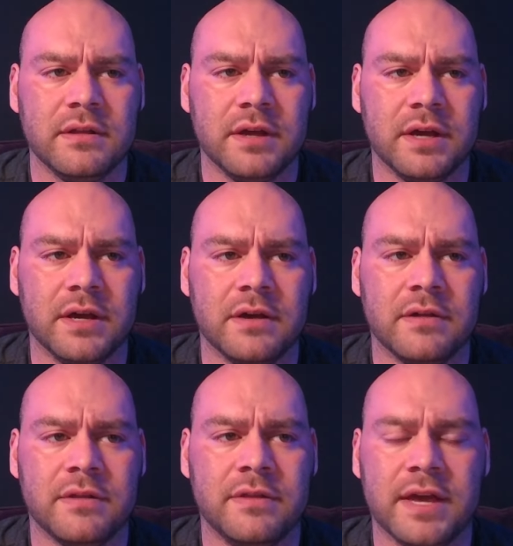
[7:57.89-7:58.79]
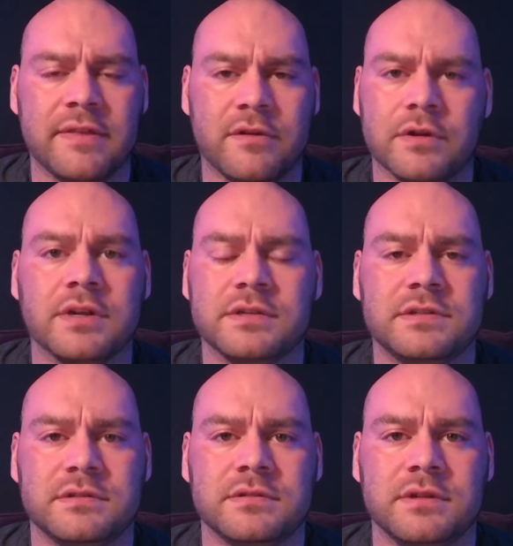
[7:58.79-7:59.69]
that there
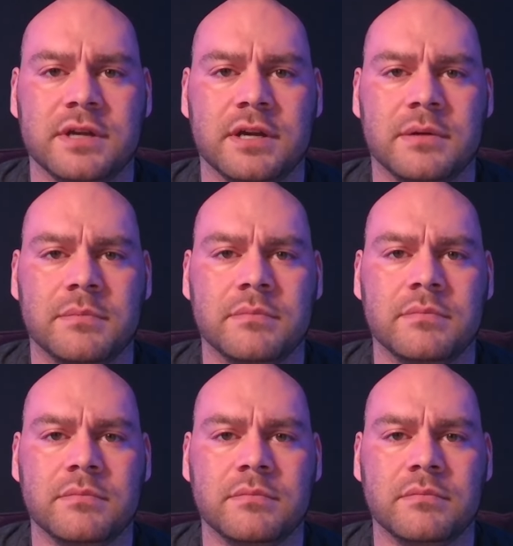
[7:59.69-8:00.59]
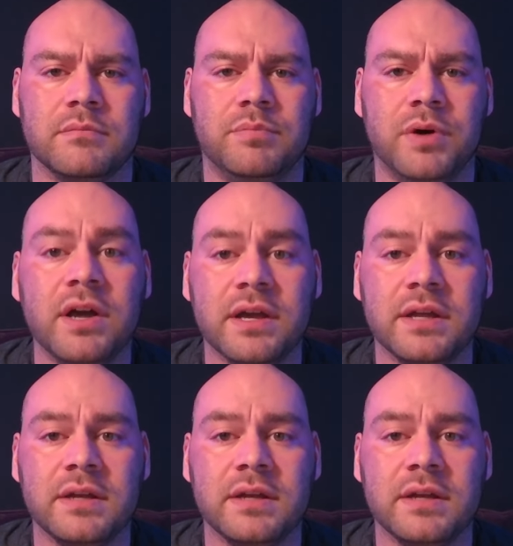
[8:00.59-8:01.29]
is. But